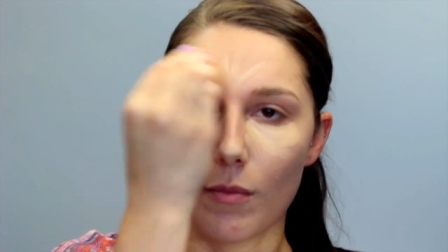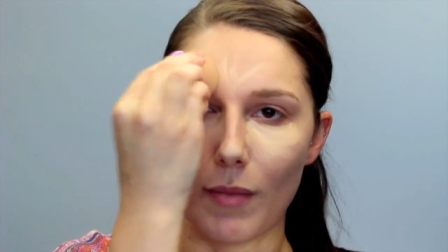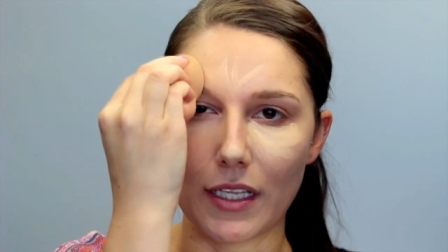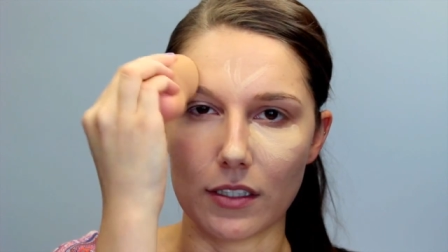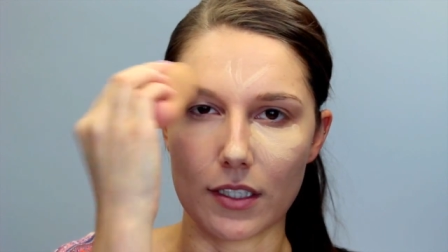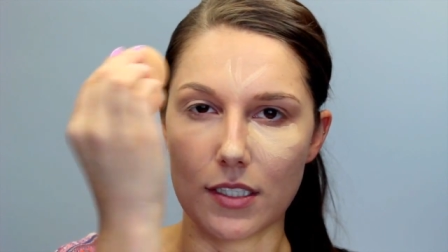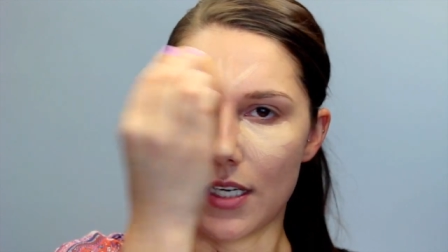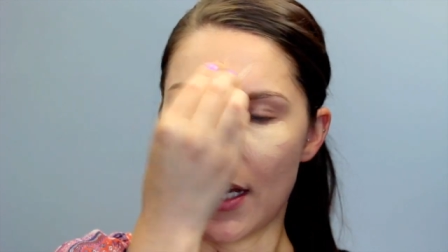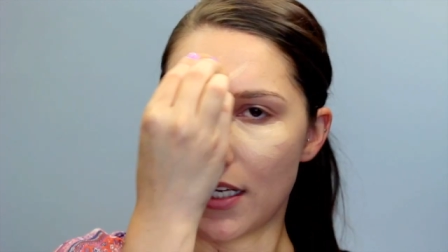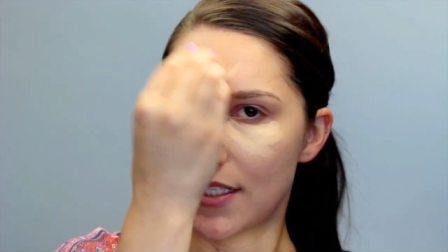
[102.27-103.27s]
my look
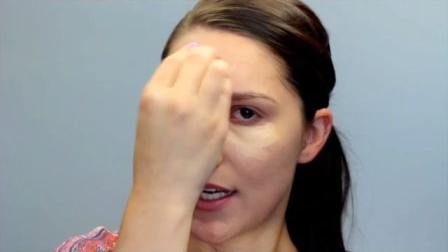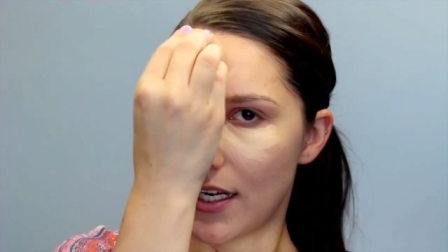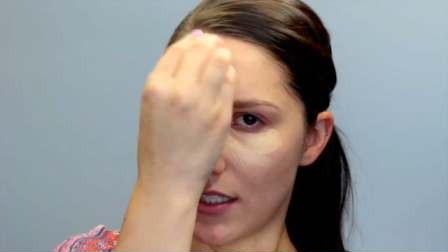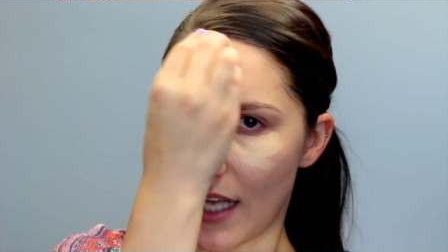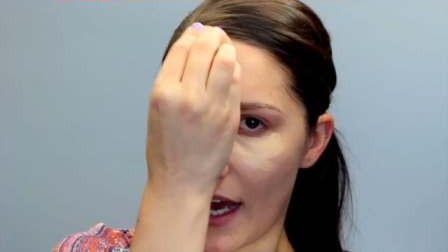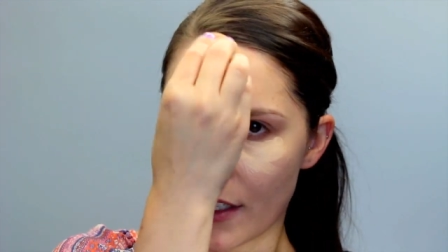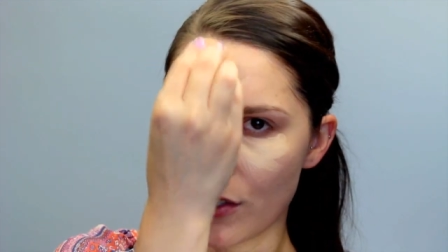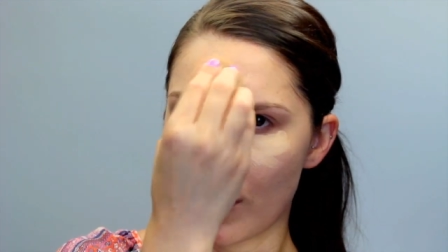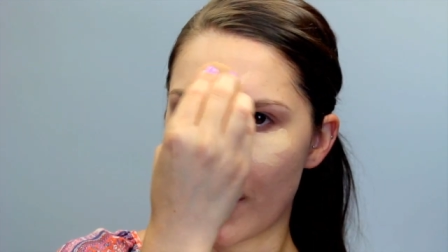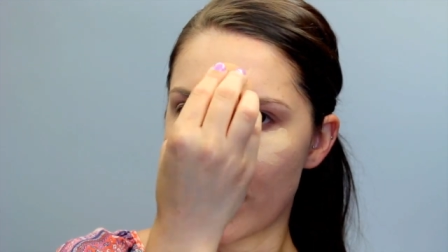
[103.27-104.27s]
today to kind of
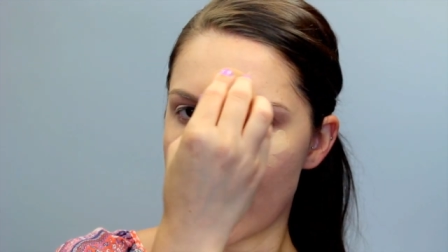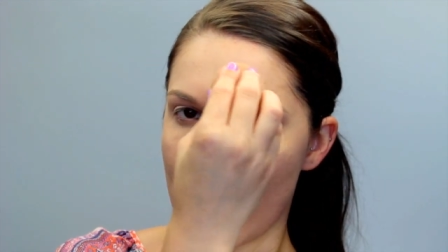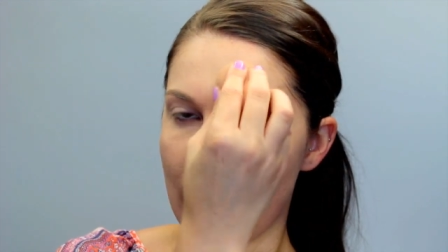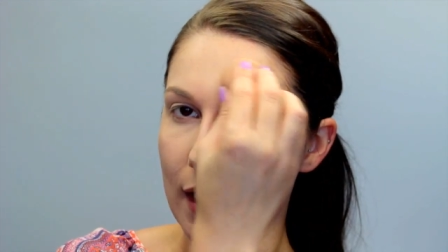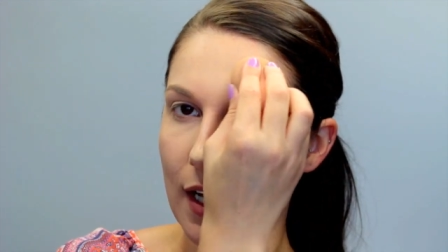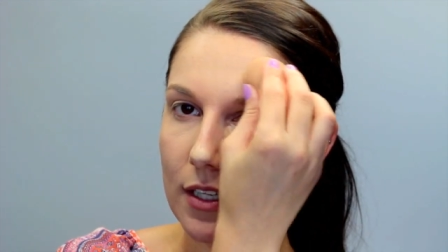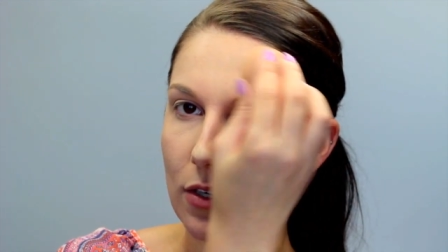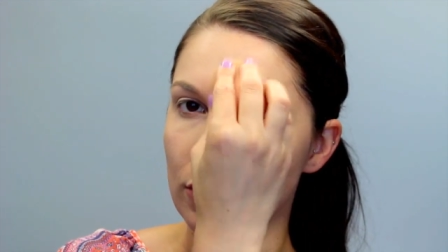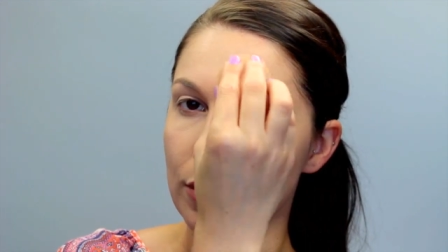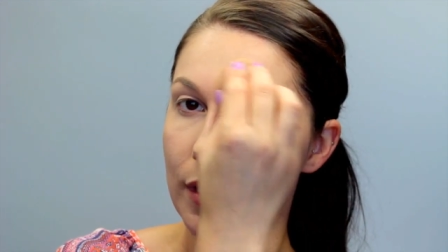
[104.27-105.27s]
last throughout the day and the
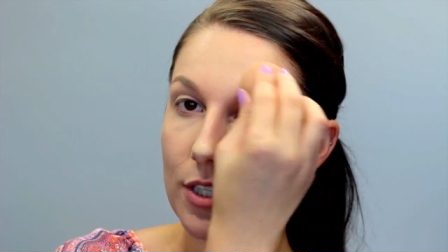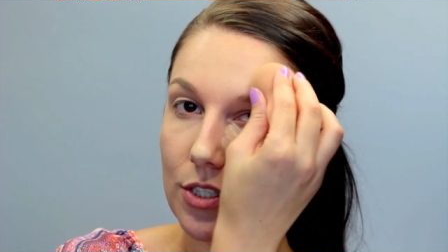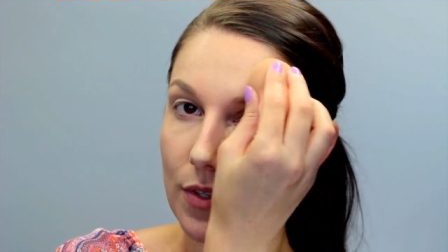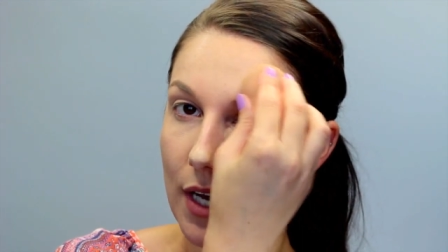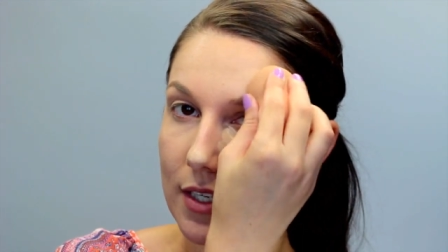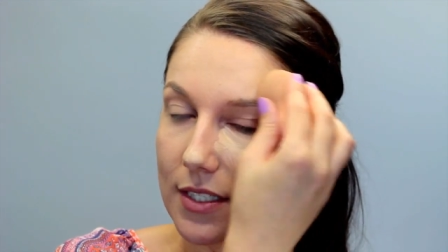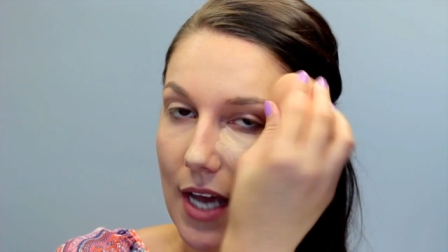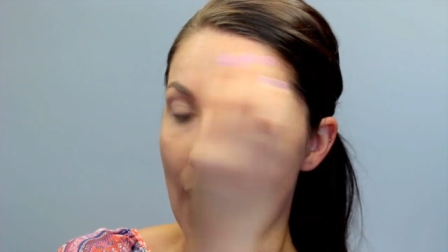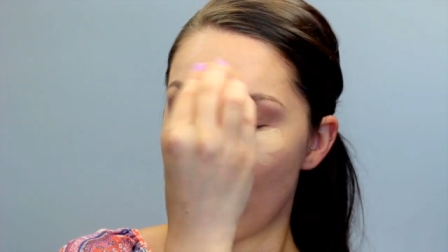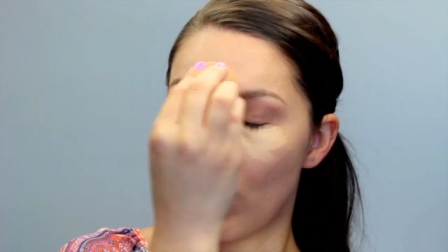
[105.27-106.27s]
only way to do that is
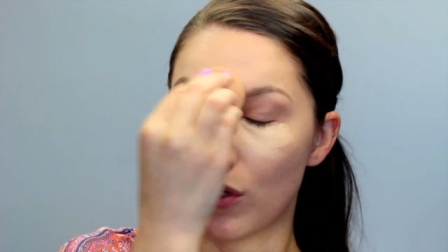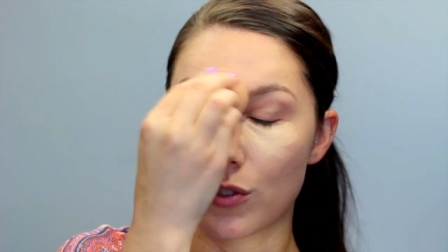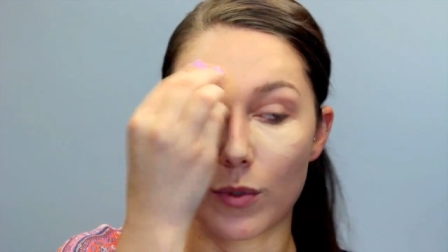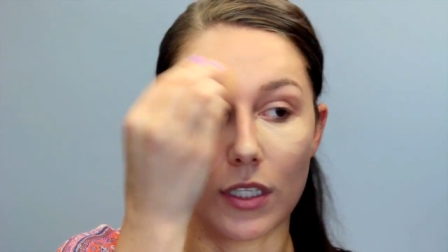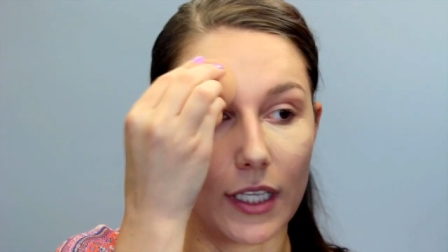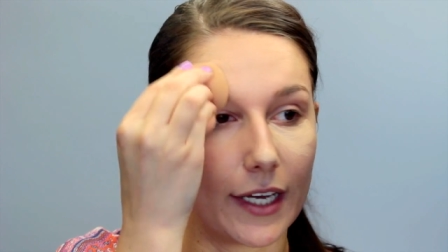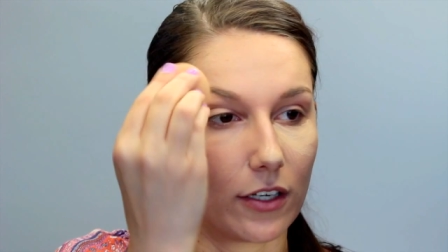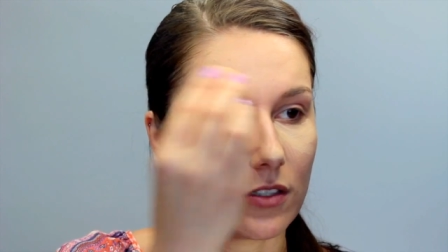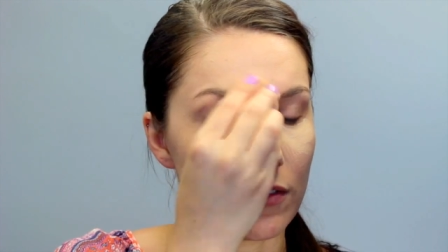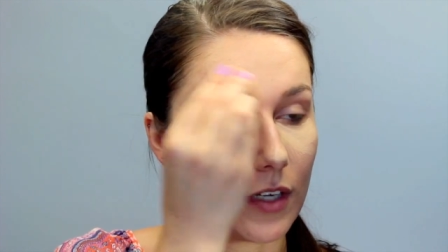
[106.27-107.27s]
to add multiple
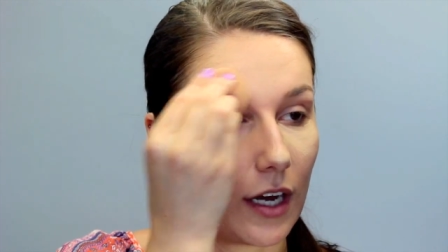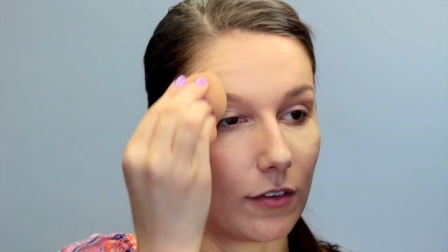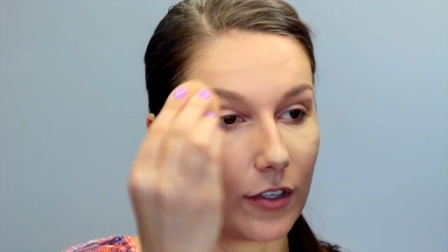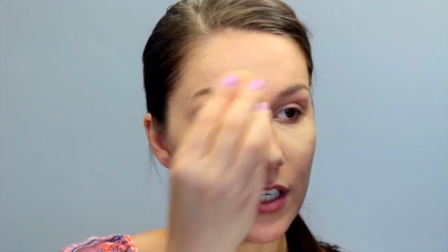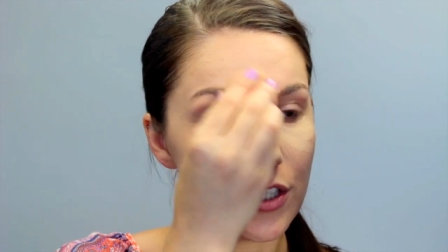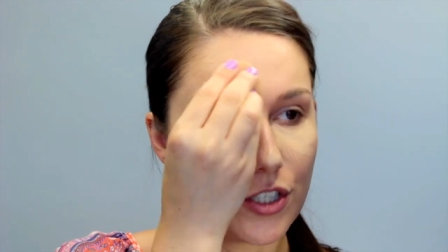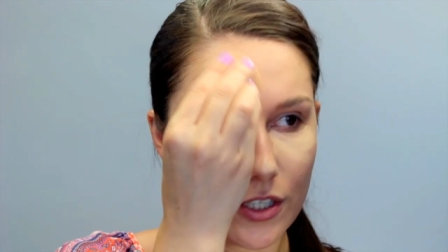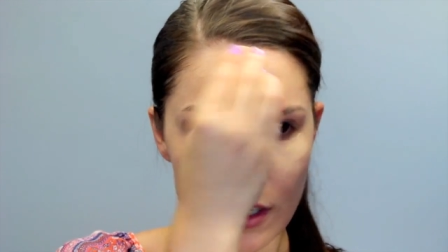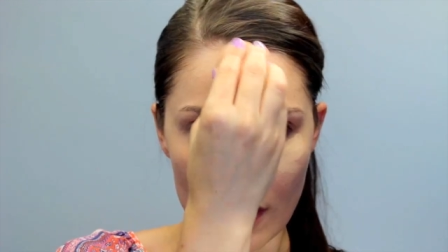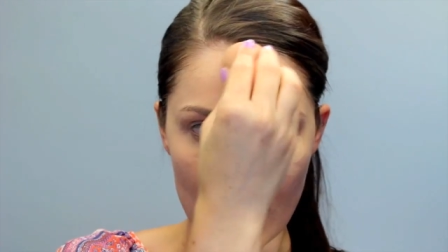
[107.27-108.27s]
layers of coverage.